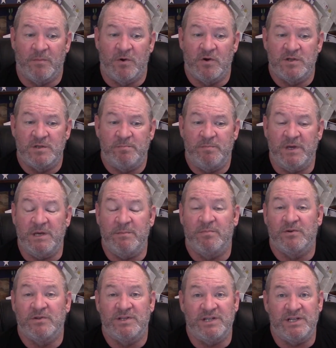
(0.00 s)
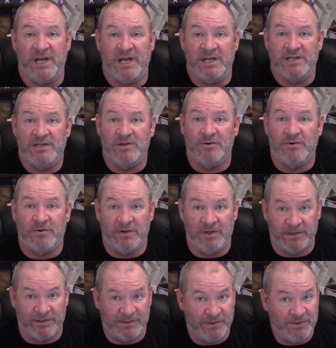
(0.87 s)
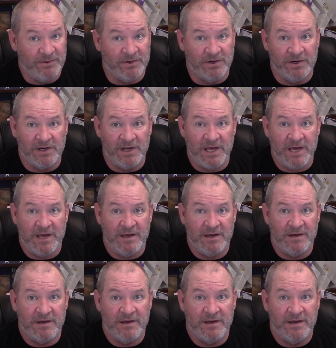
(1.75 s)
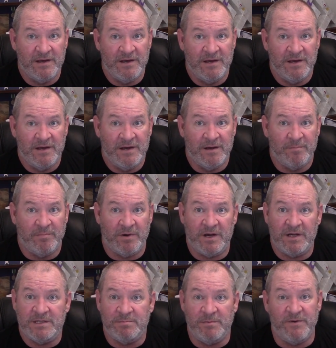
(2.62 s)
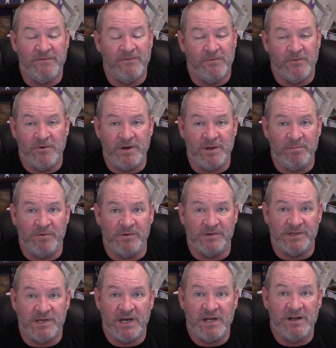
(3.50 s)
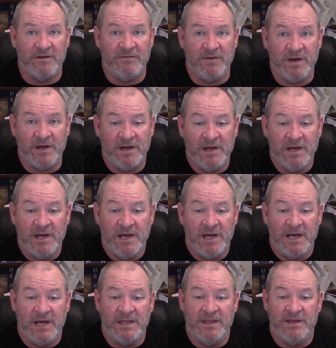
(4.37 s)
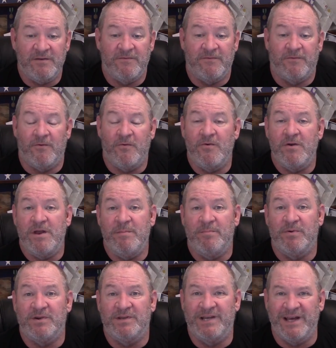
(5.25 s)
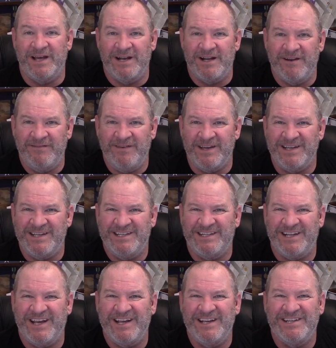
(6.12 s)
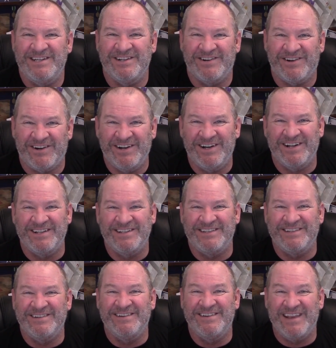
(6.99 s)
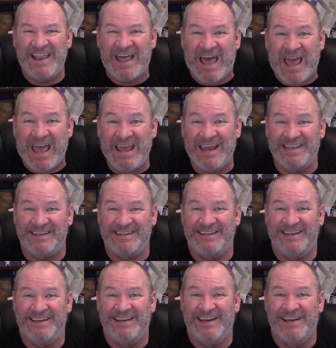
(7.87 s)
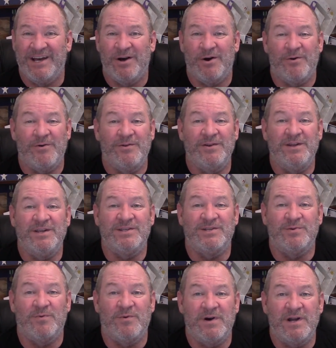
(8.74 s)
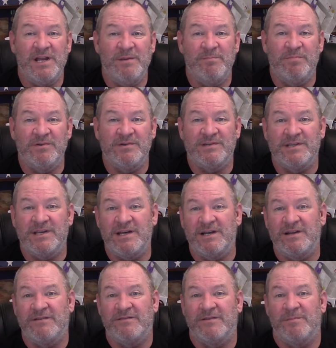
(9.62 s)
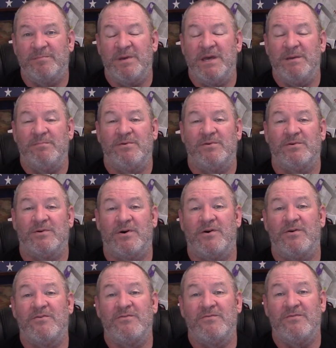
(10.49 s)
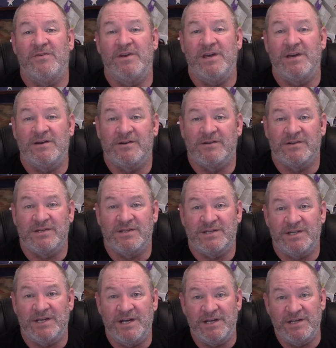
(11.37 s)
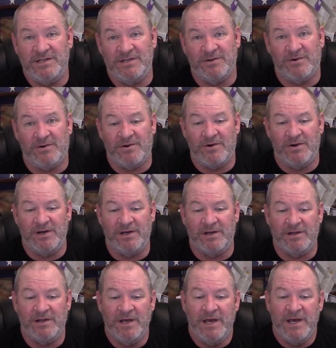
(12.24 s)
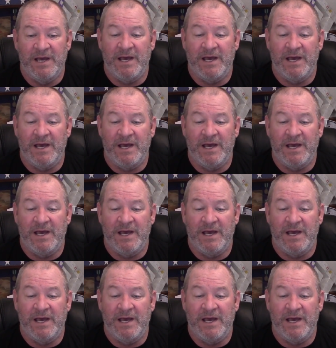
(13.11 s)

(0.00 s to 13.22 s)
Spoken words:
most people change the oil too early, approximately 40% of you, and then 40% of you change your oil too late. Only 20% of the people who own vehicles change their oil